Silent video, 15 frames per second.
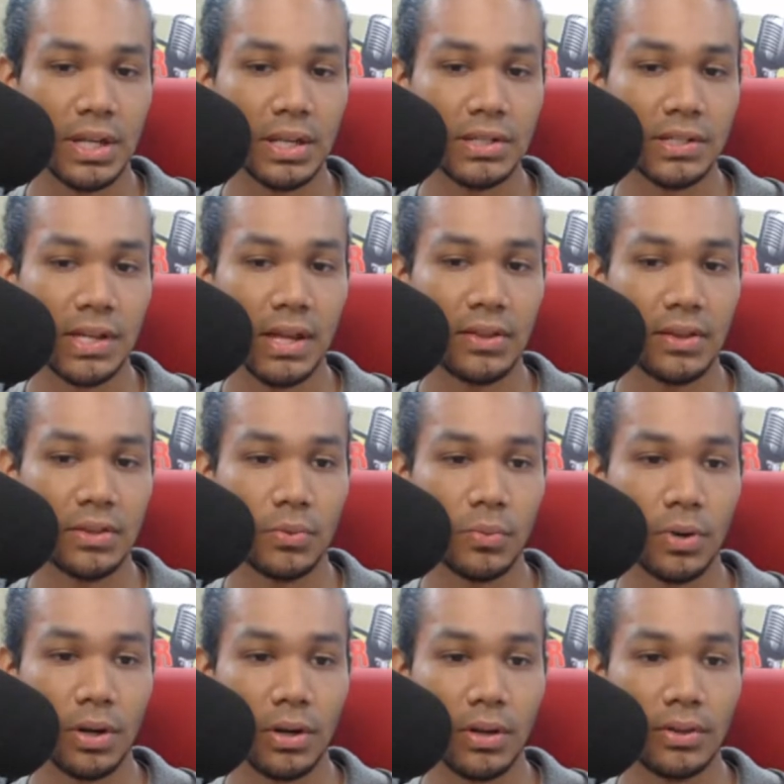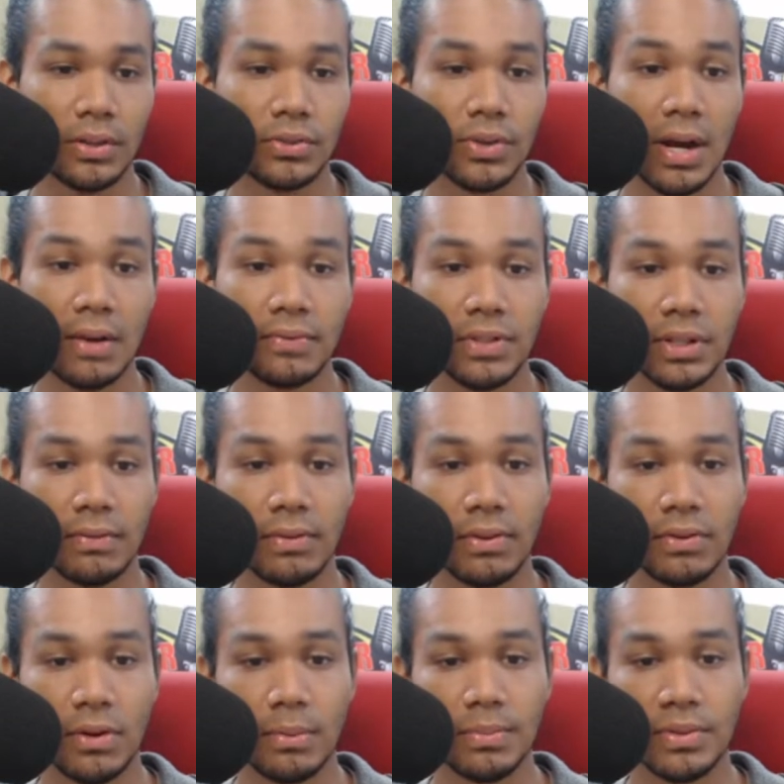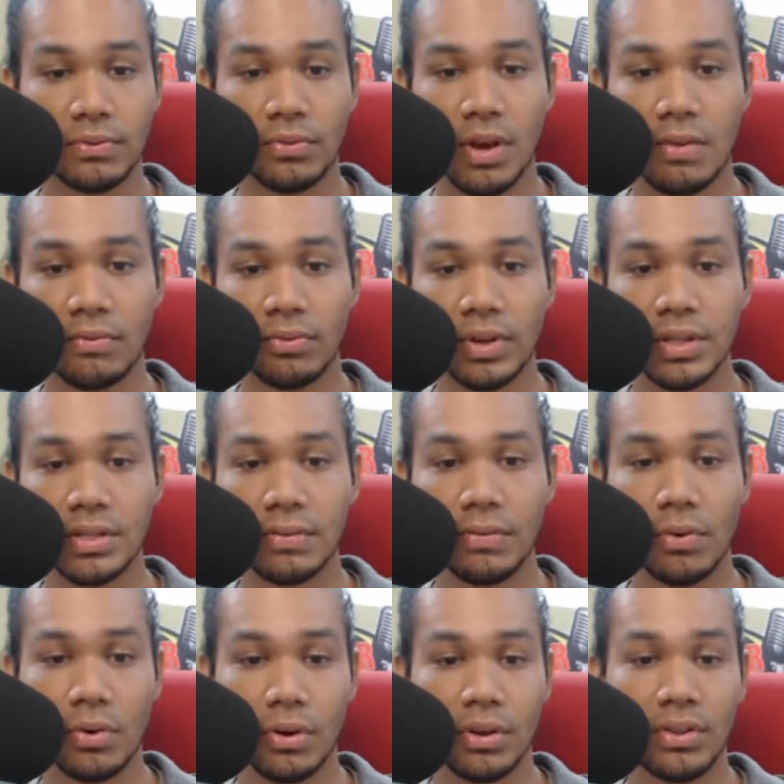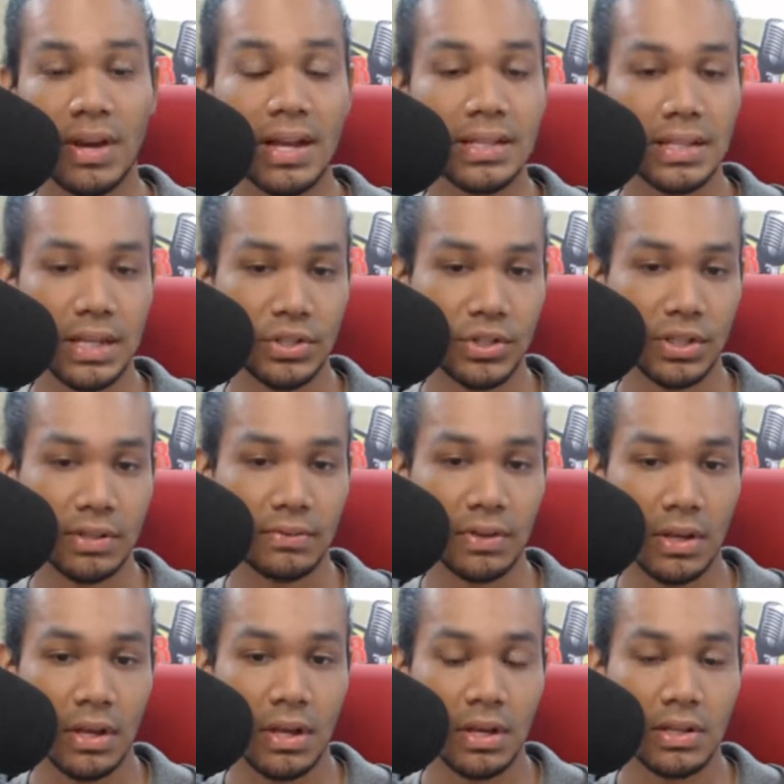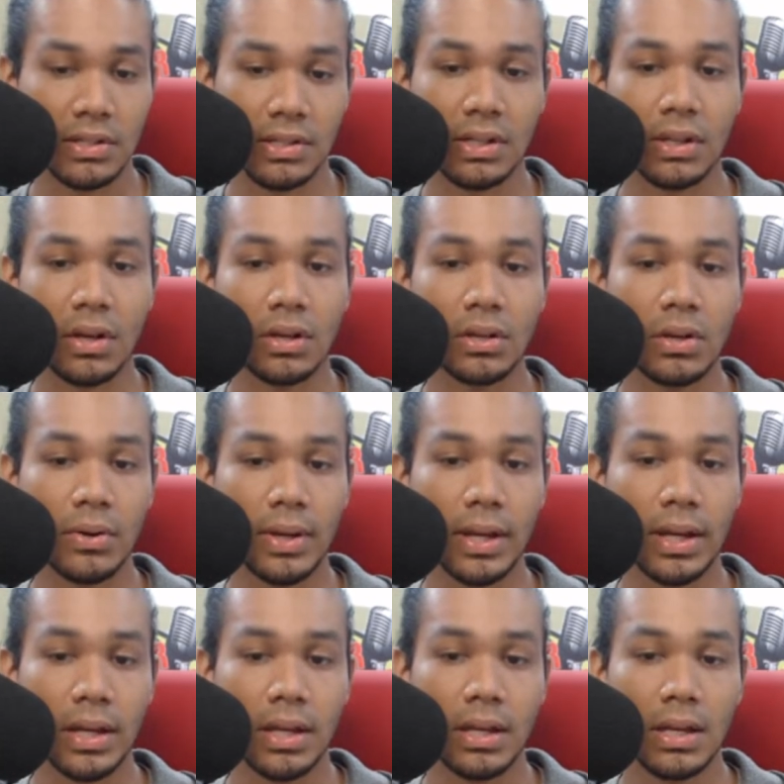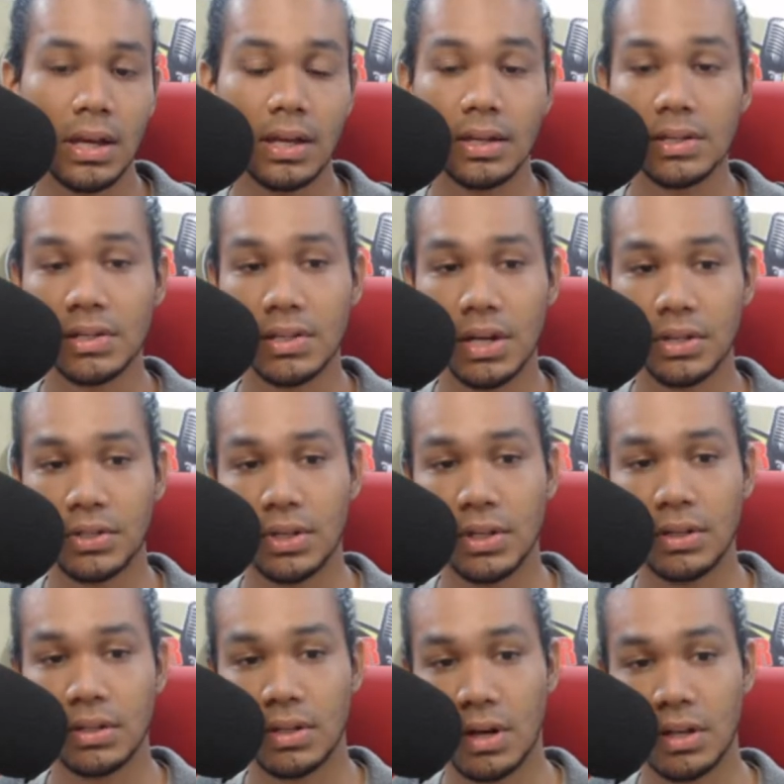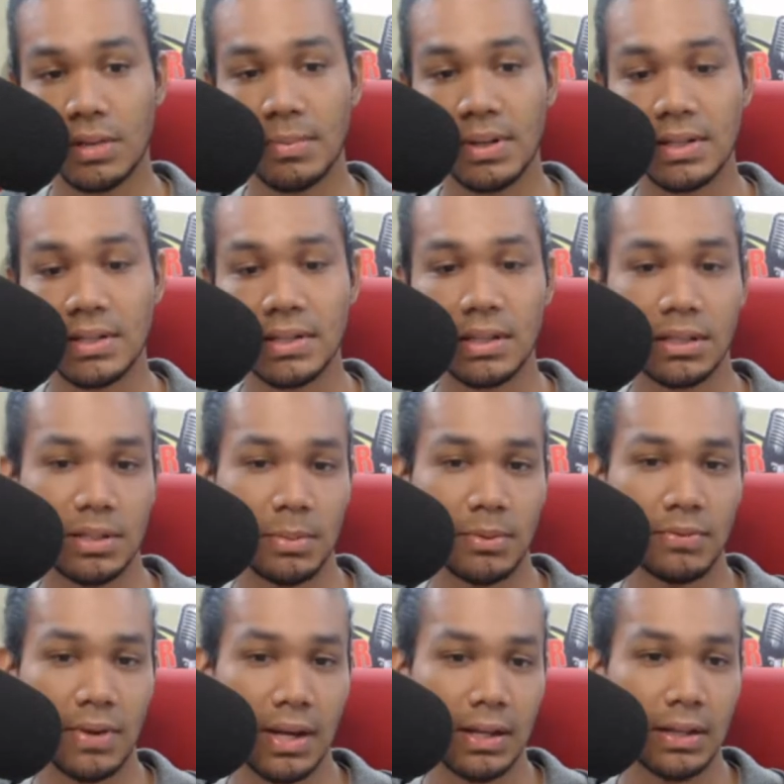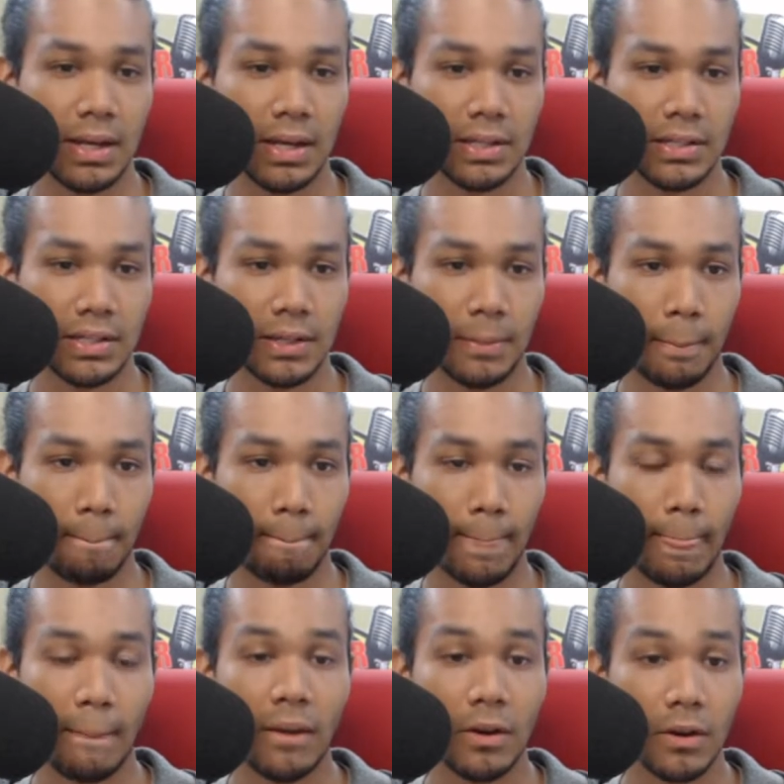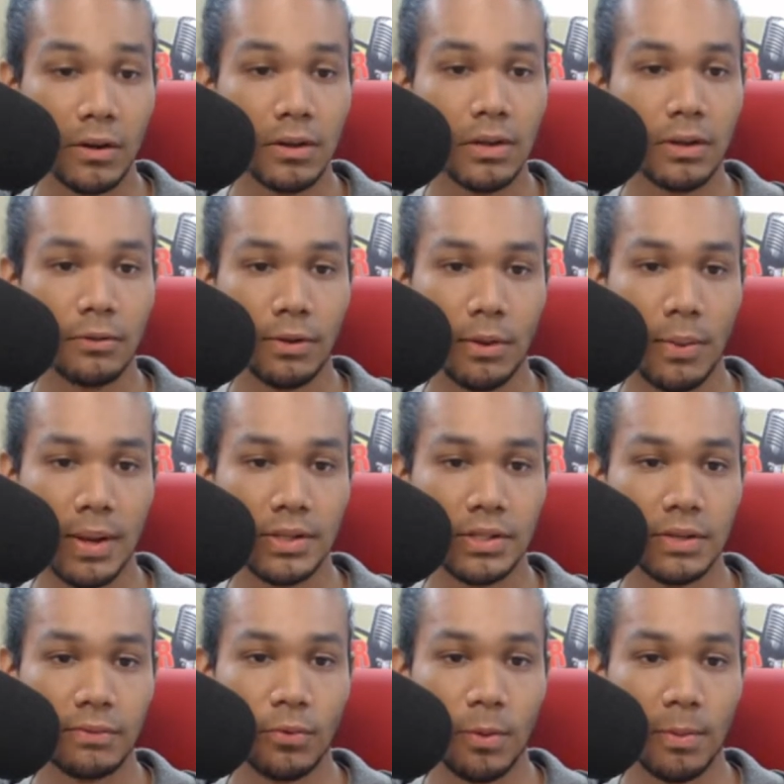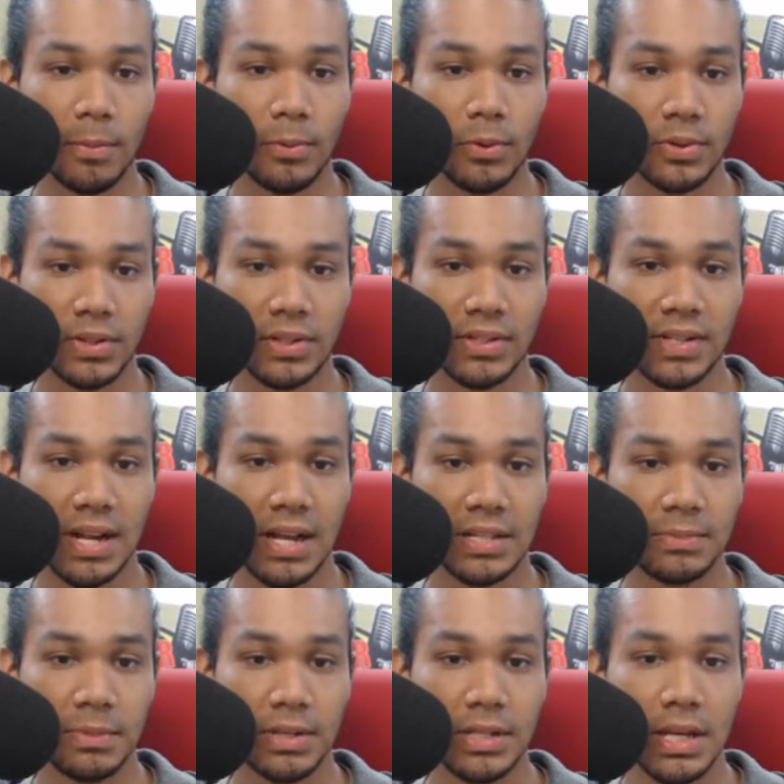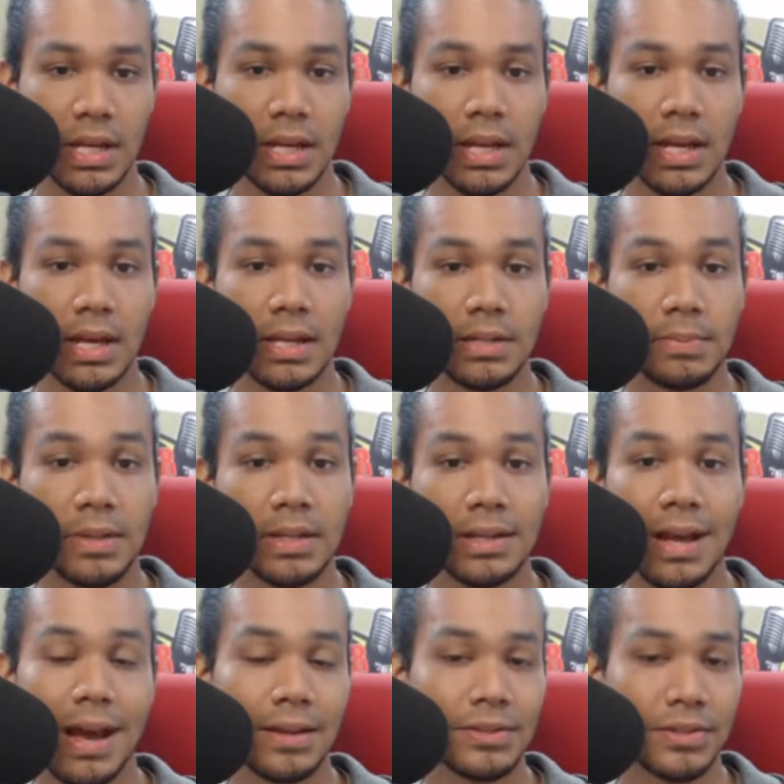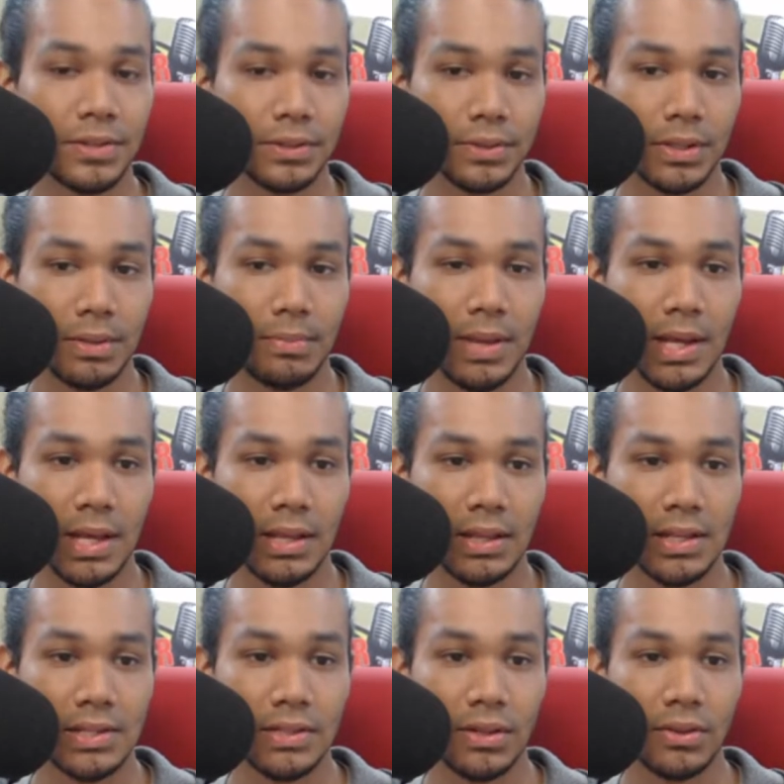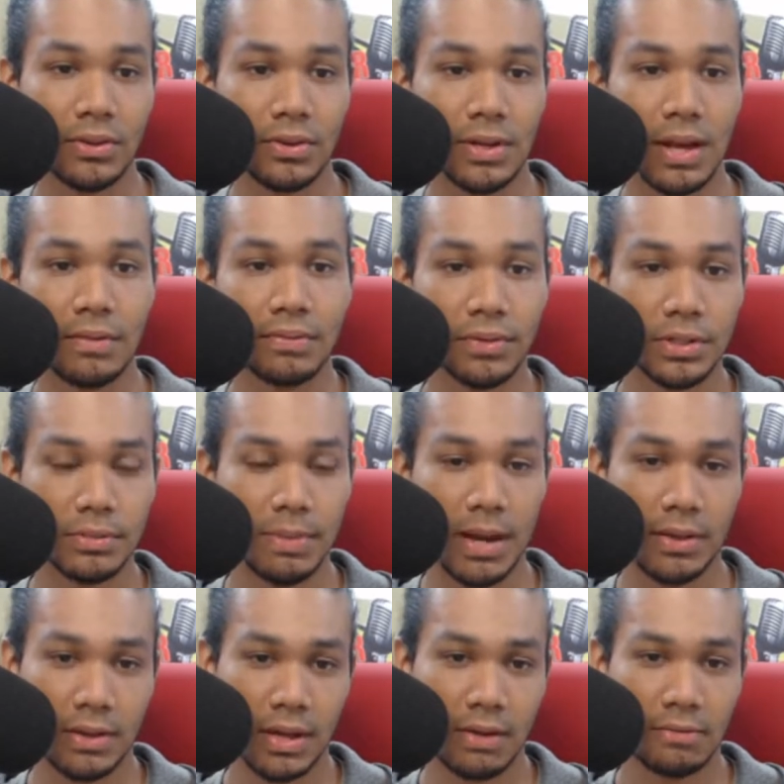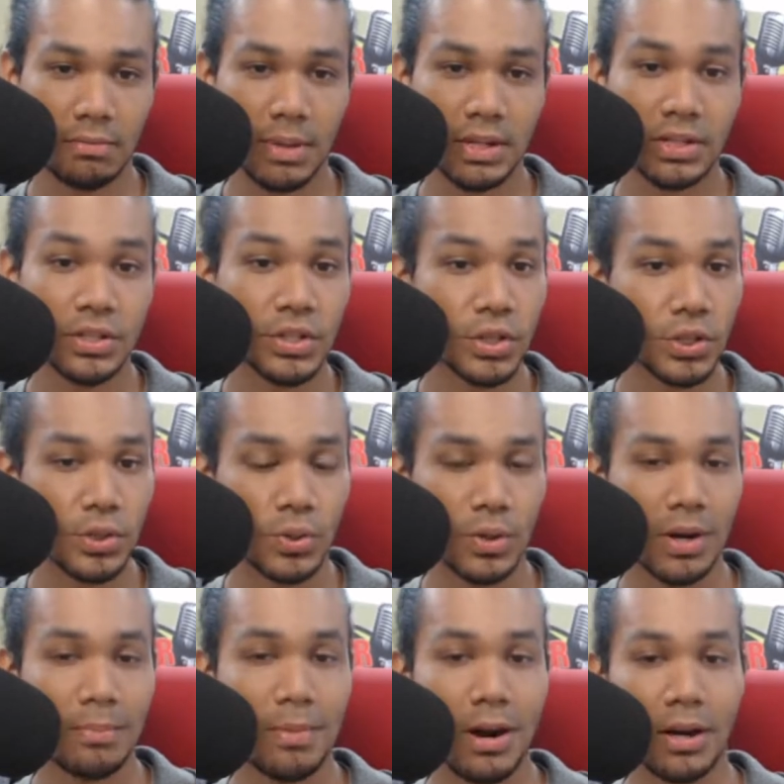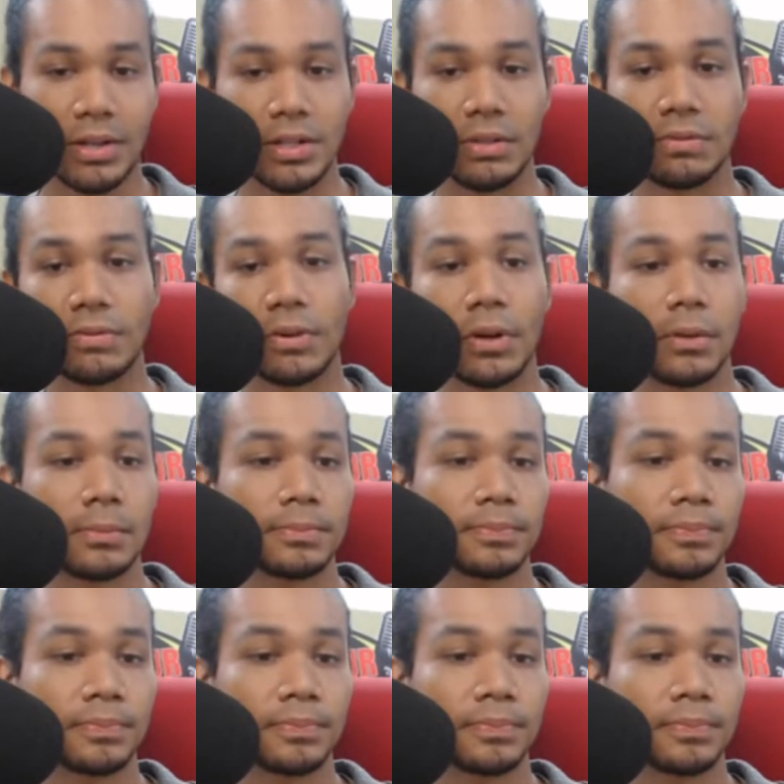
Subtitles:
said that the work on the drafting of the terms of reference for that initiative is still ongoing, and as such, the document is still to be finalized. An earlier request for proposals last month had been cancelled, making this the third effort by the government to secure a marketing firm.